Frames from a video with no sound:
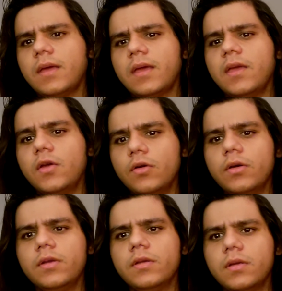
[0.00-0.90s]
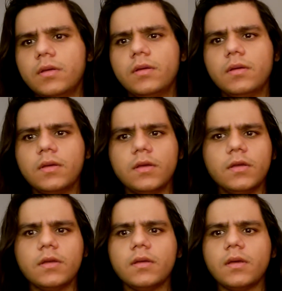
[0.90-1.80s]
a good
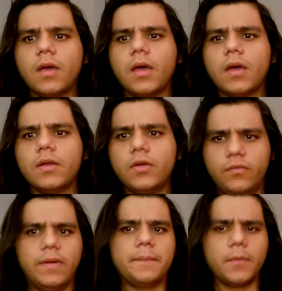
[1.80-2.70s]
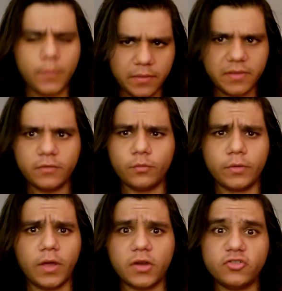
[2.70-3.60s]
uh, November where things were
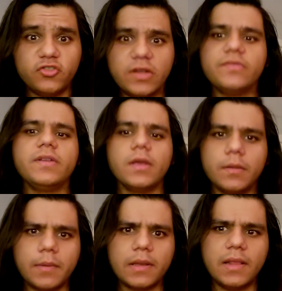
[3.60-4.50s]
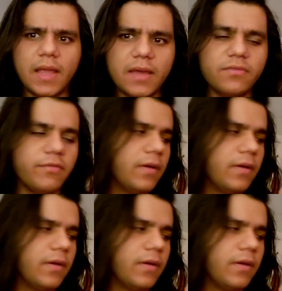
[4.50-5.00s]
not shifting in my life